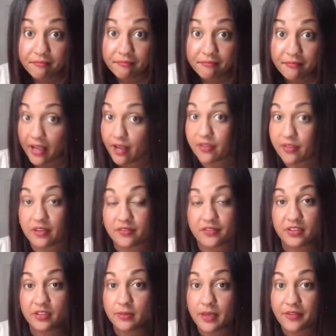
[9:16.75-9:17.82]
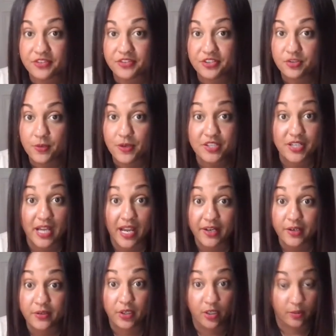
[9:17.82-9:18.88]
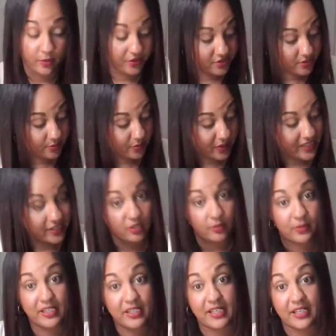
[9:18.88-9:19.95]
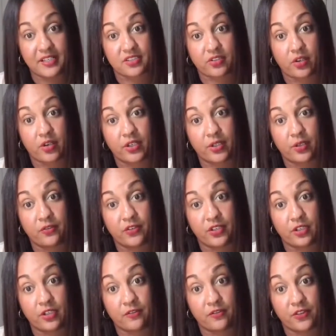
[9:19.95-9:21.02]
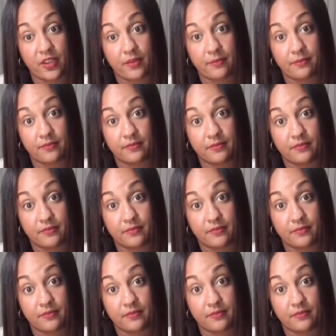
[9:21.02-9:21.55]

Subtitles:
How they feel about the situation, I don't know, but there's a brand new beginning starting over here for them.